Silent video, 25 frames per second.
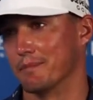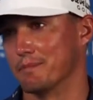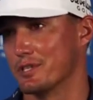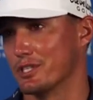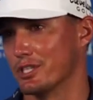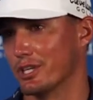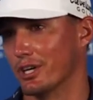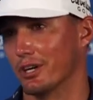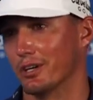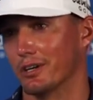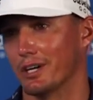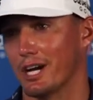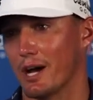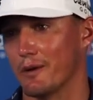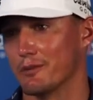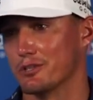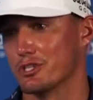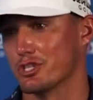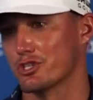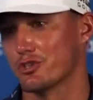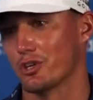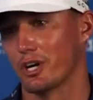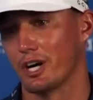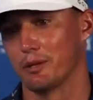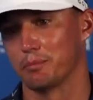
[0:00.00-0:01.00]
So I was
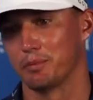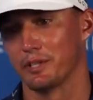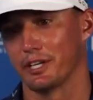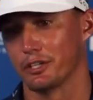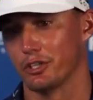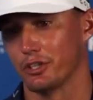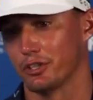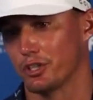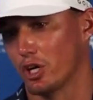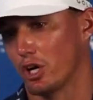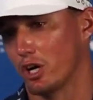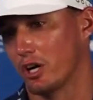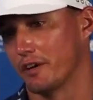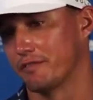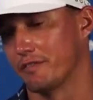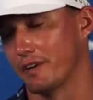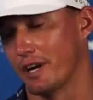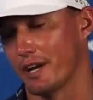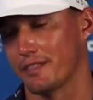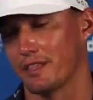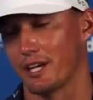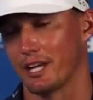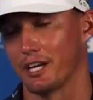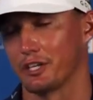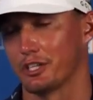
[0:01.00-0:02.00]
just trying to play good golf, and I
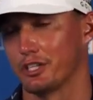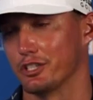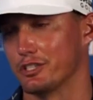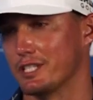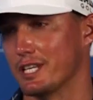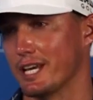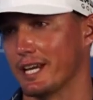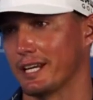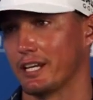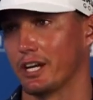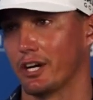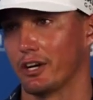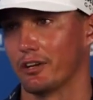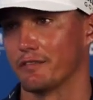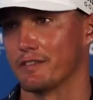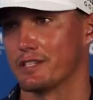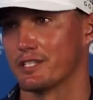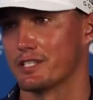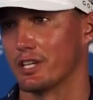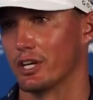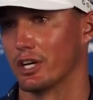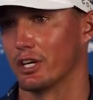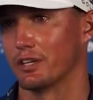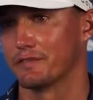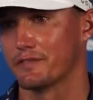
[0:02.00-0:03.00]
thought it could take care of
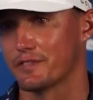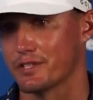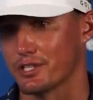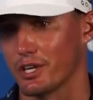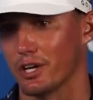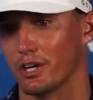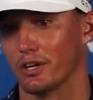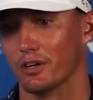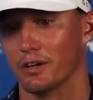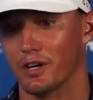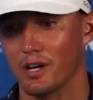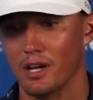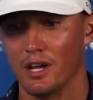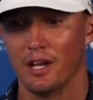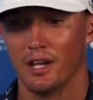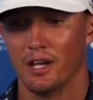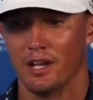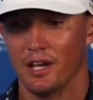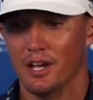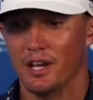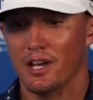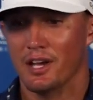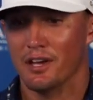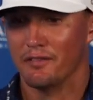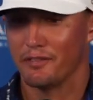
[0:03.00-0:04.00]
itself. So
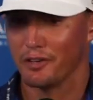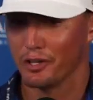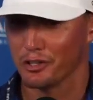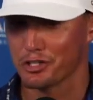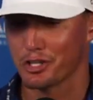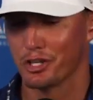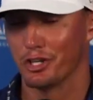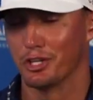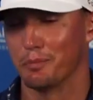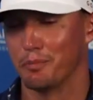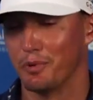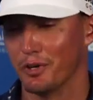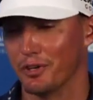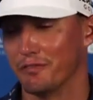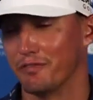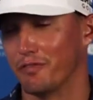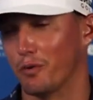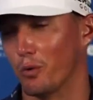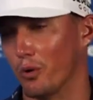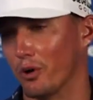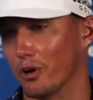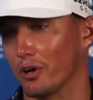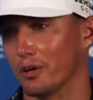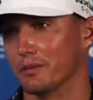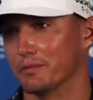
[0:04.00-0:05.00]
it feels good to put
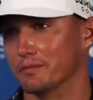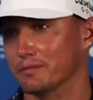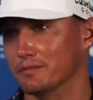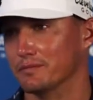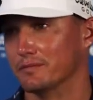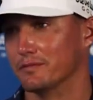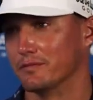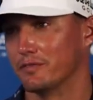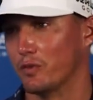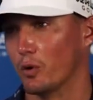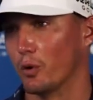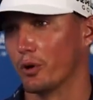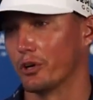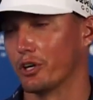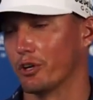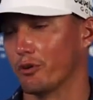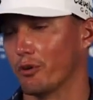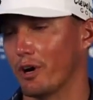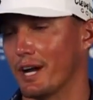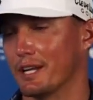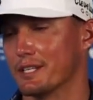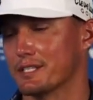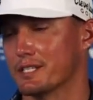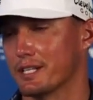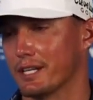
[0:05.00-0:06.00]
four good
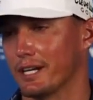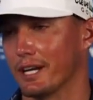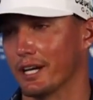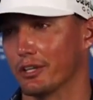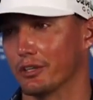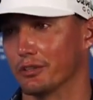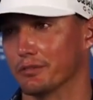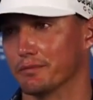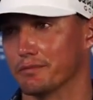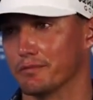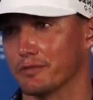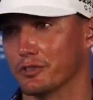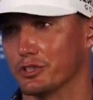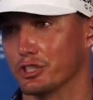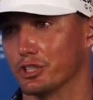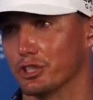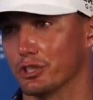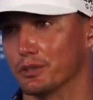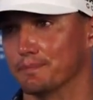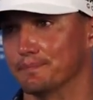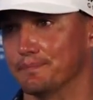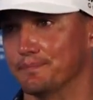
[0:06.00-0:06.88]
rounds together, for sure.